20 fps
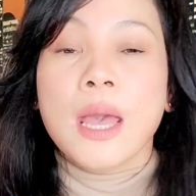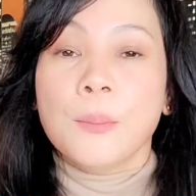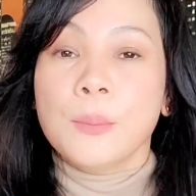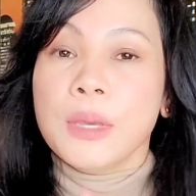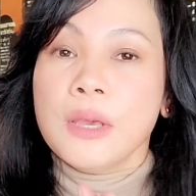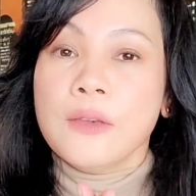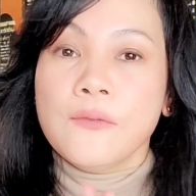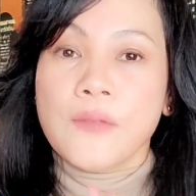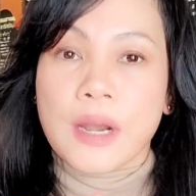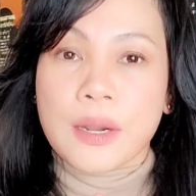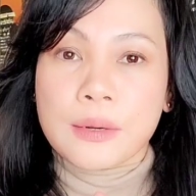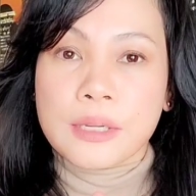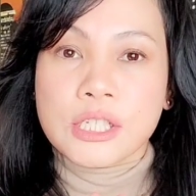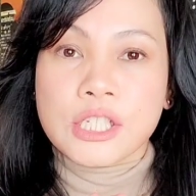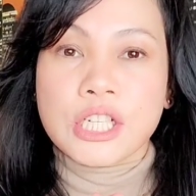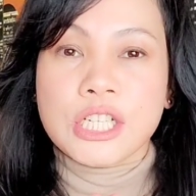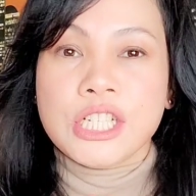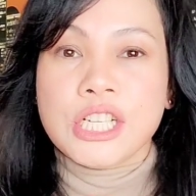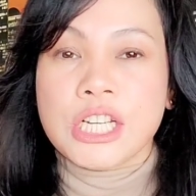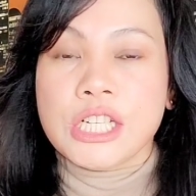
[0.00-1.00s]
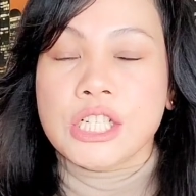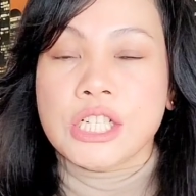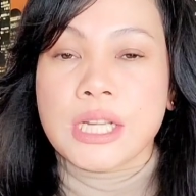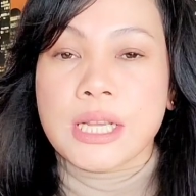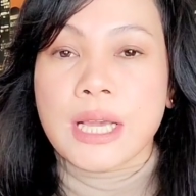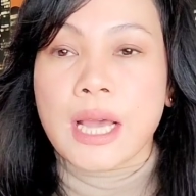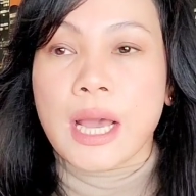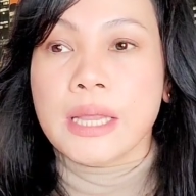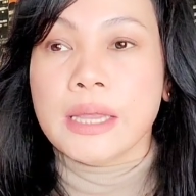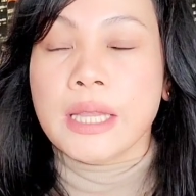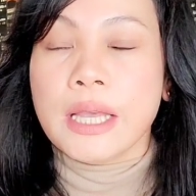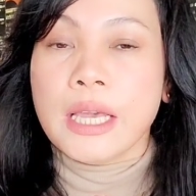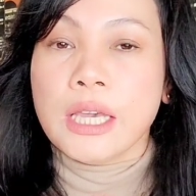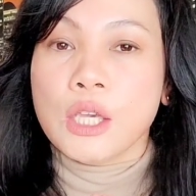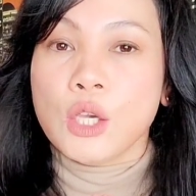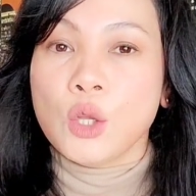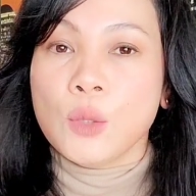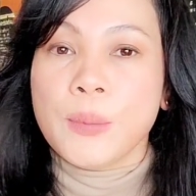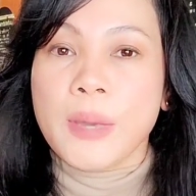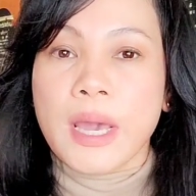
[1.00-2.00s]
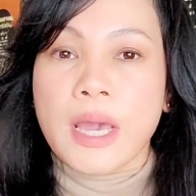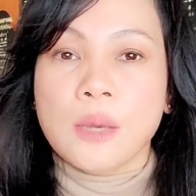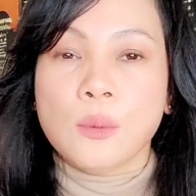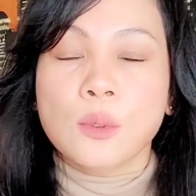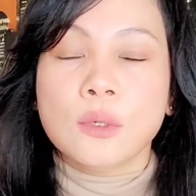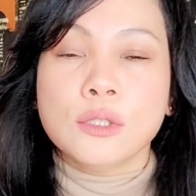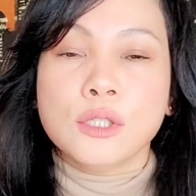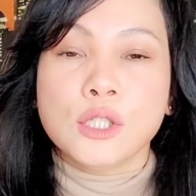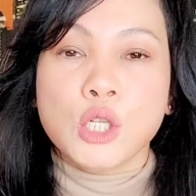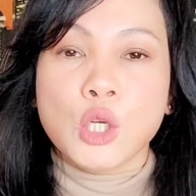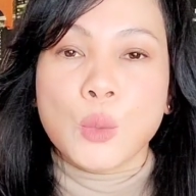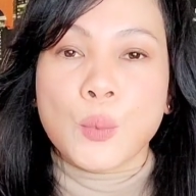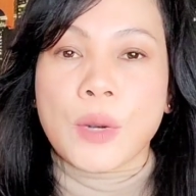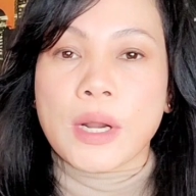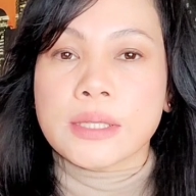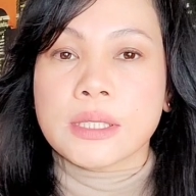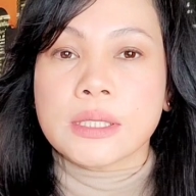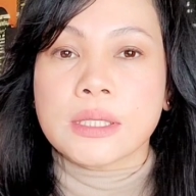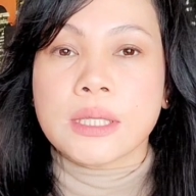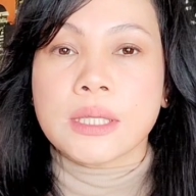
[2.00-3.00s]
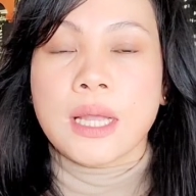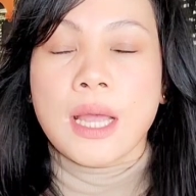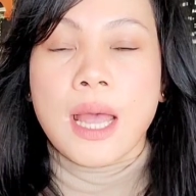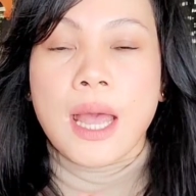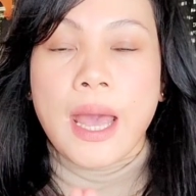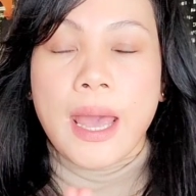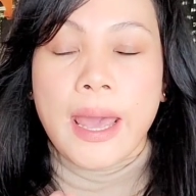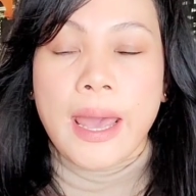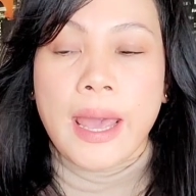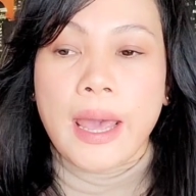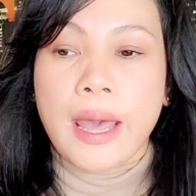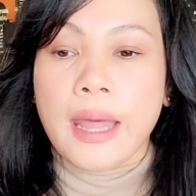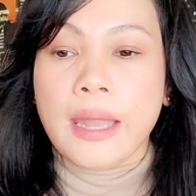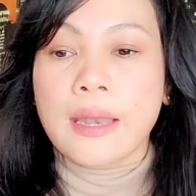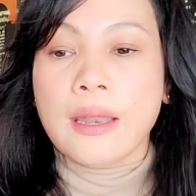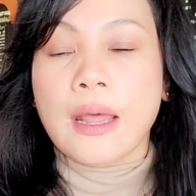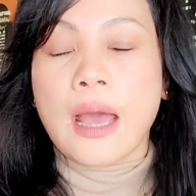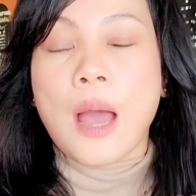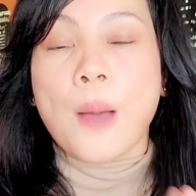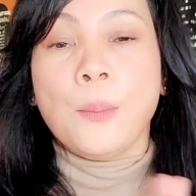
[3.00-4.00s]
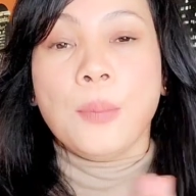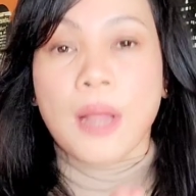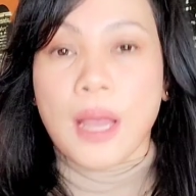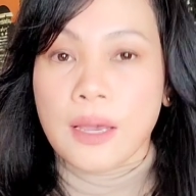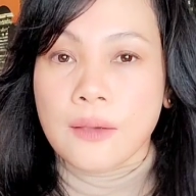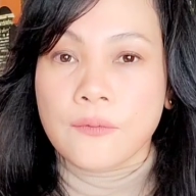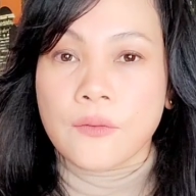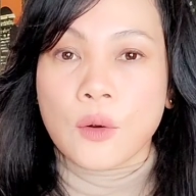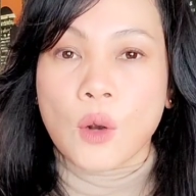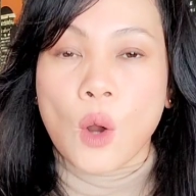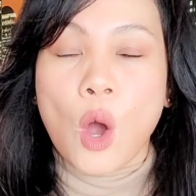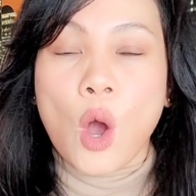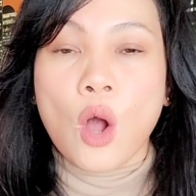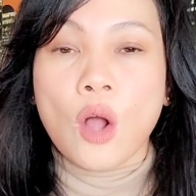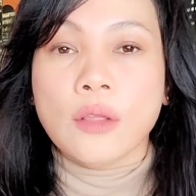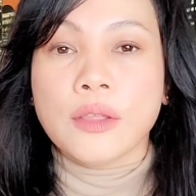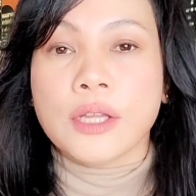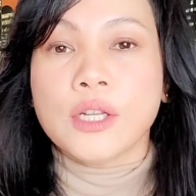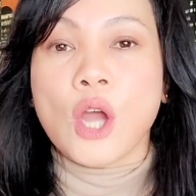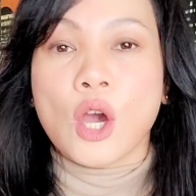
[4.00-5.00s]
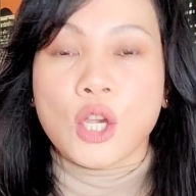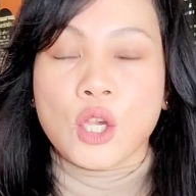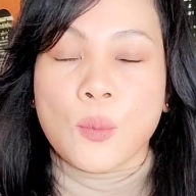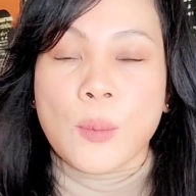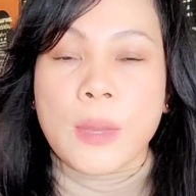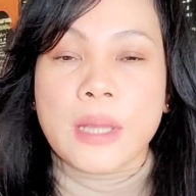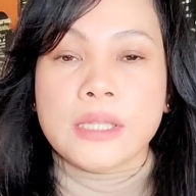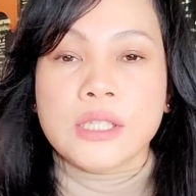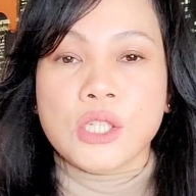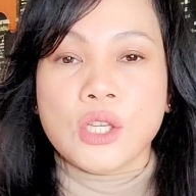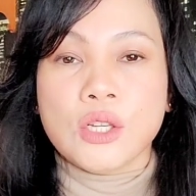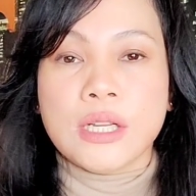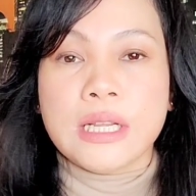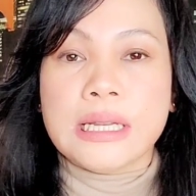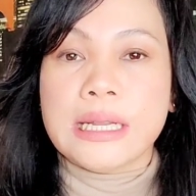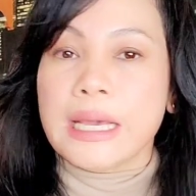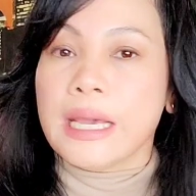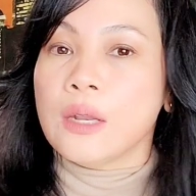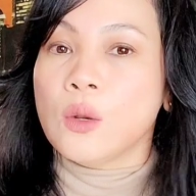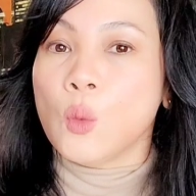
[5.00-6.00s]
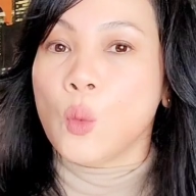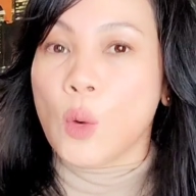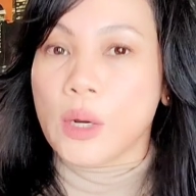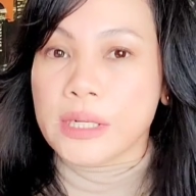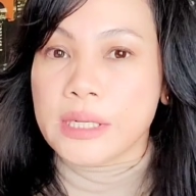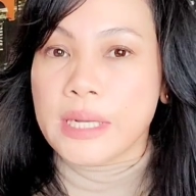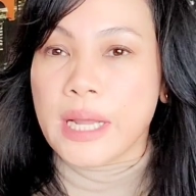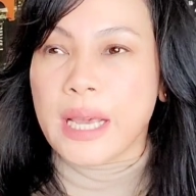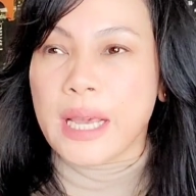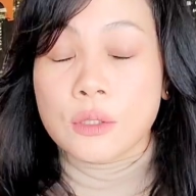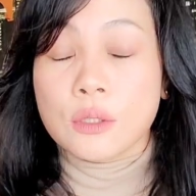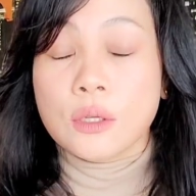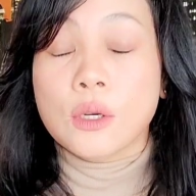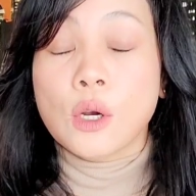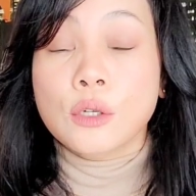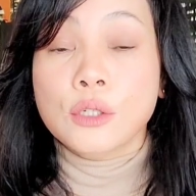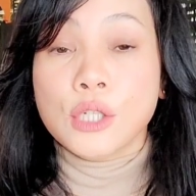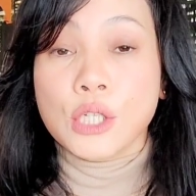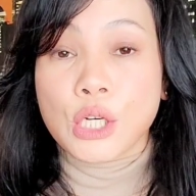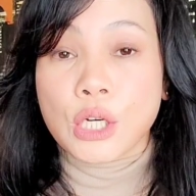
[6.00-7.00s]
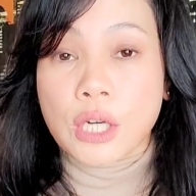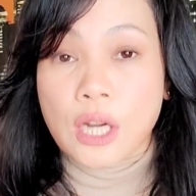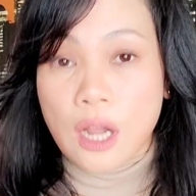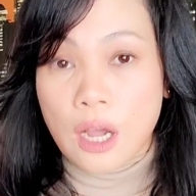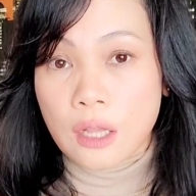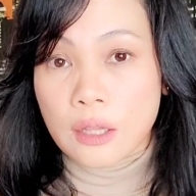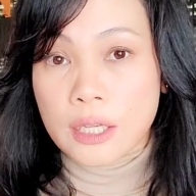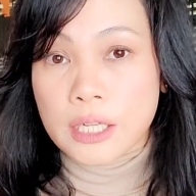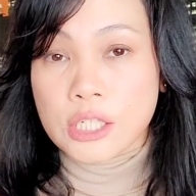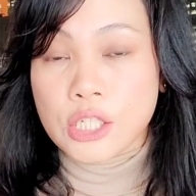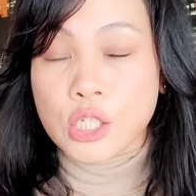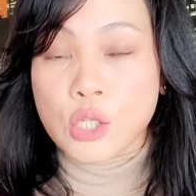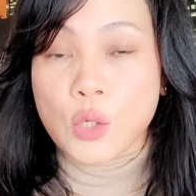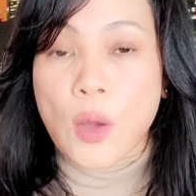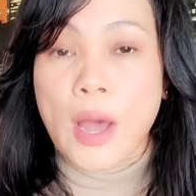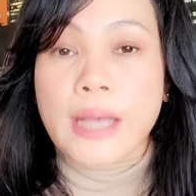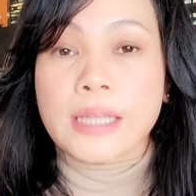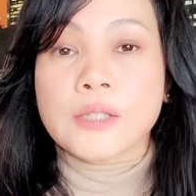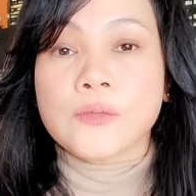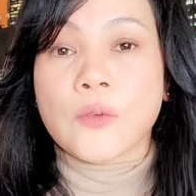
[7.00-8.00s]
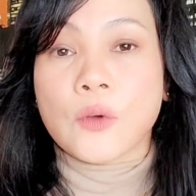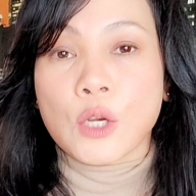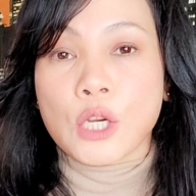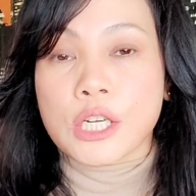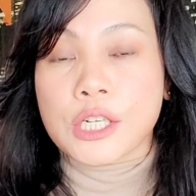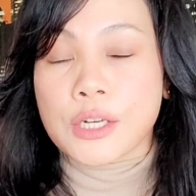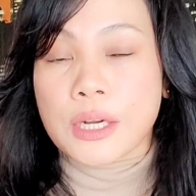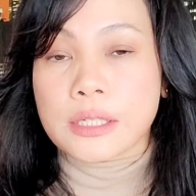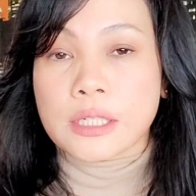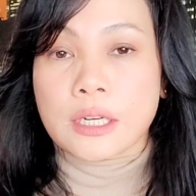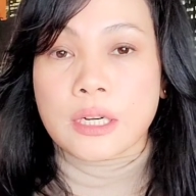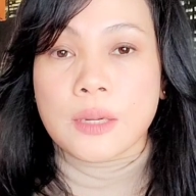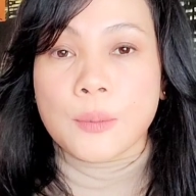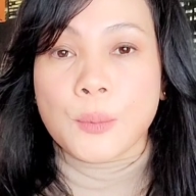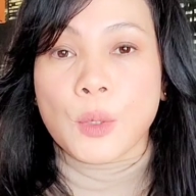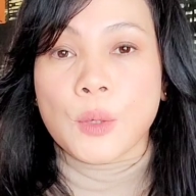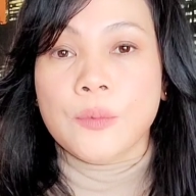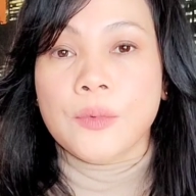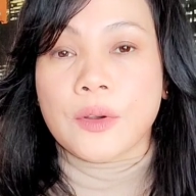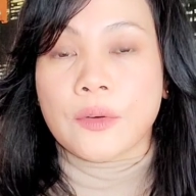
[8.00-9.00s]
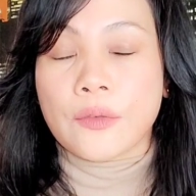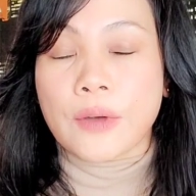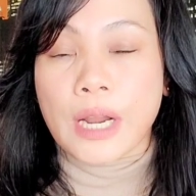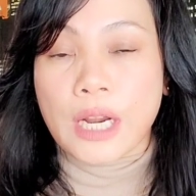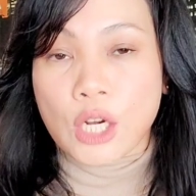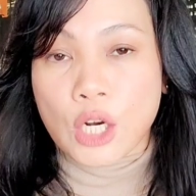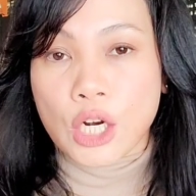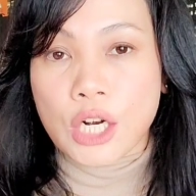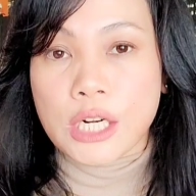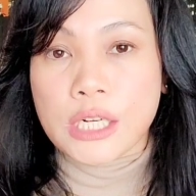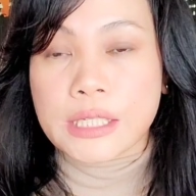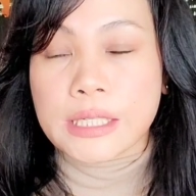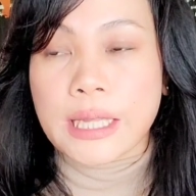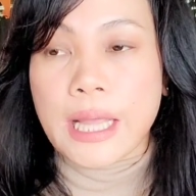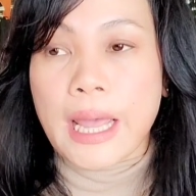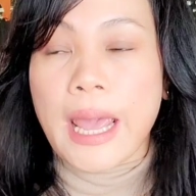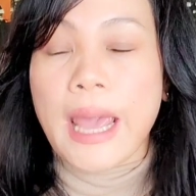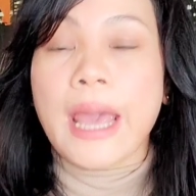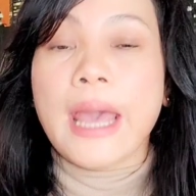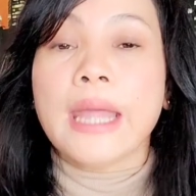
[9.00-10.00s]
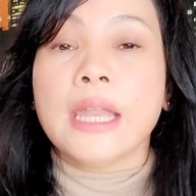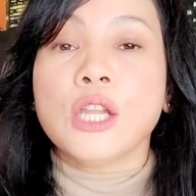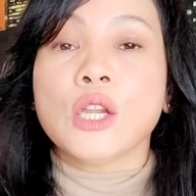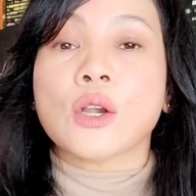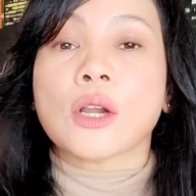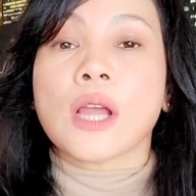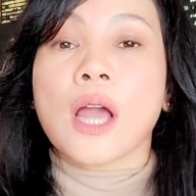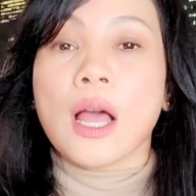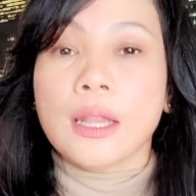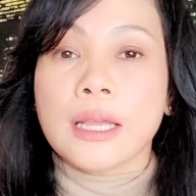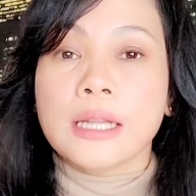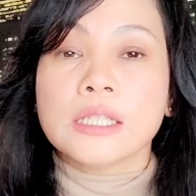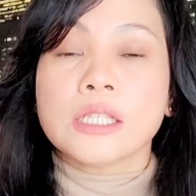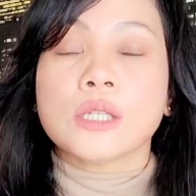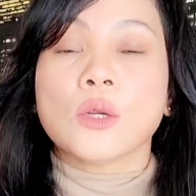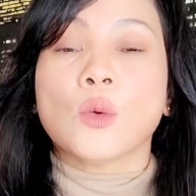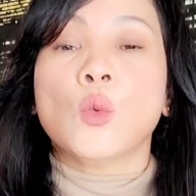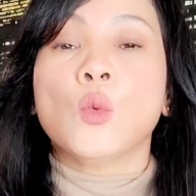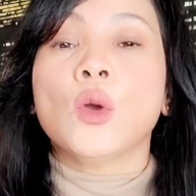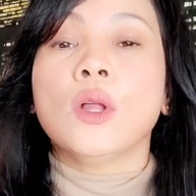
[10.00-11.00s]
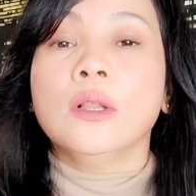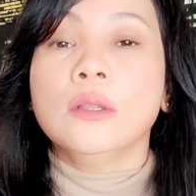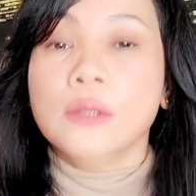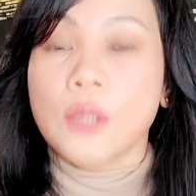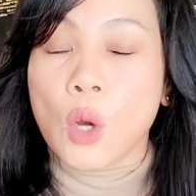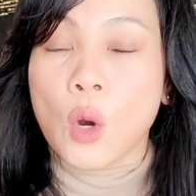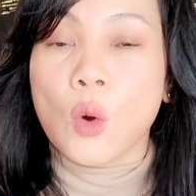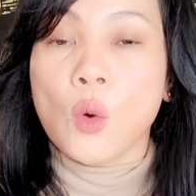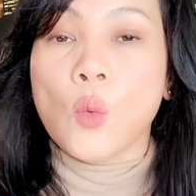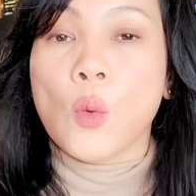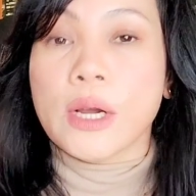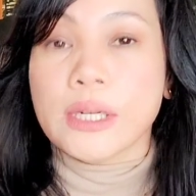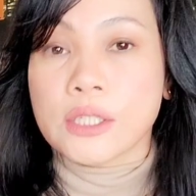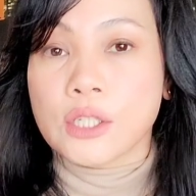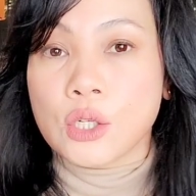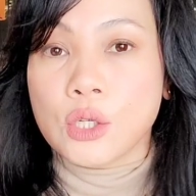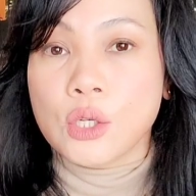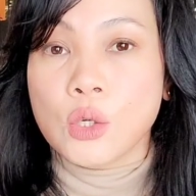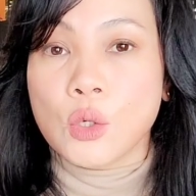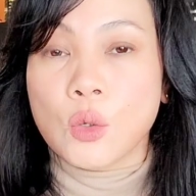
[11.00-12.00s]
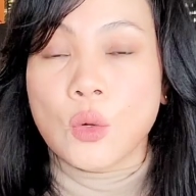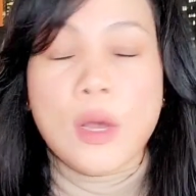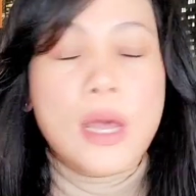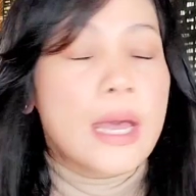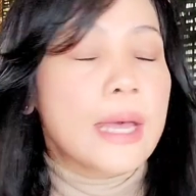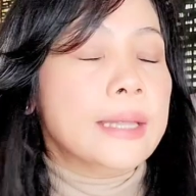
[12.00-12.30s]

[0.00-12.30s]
Be very strategic. I think you'll be able to process and apply for all the documents you need in one day. Go to your college to ask for your transcript of records, and your college will know what to do.